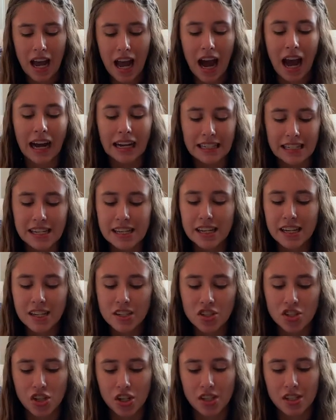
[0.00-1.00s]
I
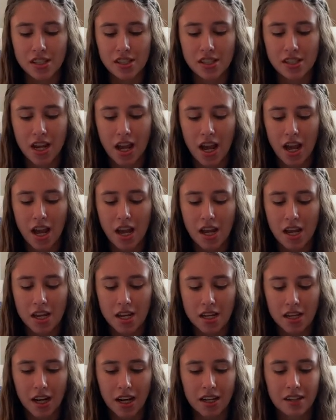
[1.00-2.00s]
needed just
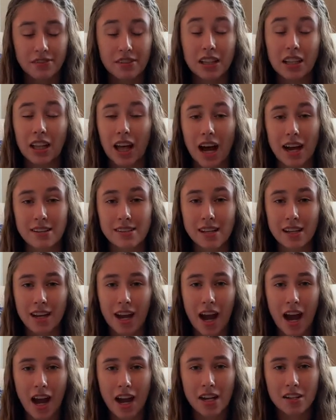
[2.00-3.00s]
a kind of classic
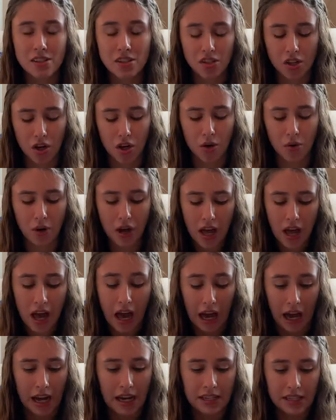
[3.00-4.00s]
hat, so
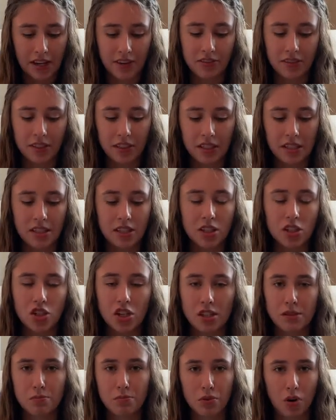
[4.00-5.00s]
I definitely
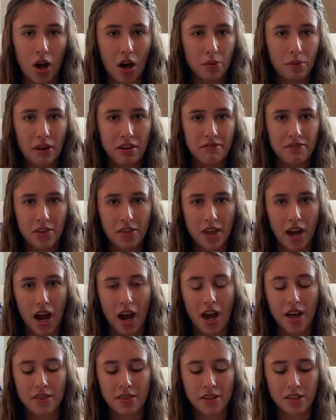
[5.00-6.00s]
suggest Broadway for
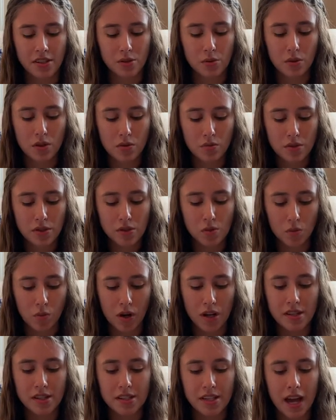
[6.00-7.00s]
that. This one was
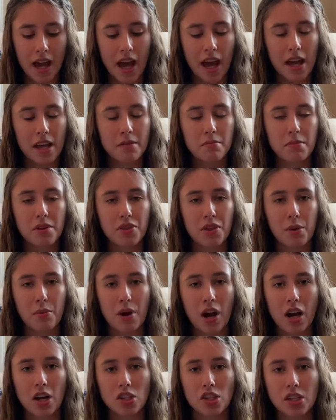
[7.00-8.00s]
110, but they were
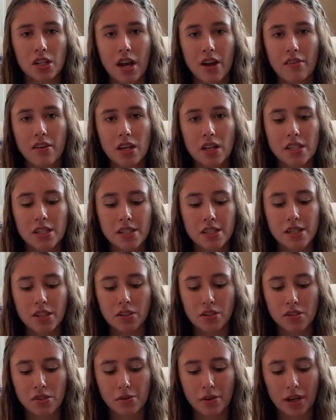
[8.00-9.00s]
actually having a
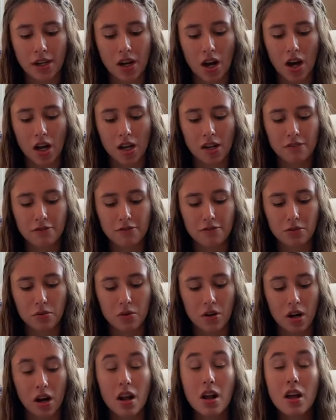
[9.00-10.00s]
deal, so I got it for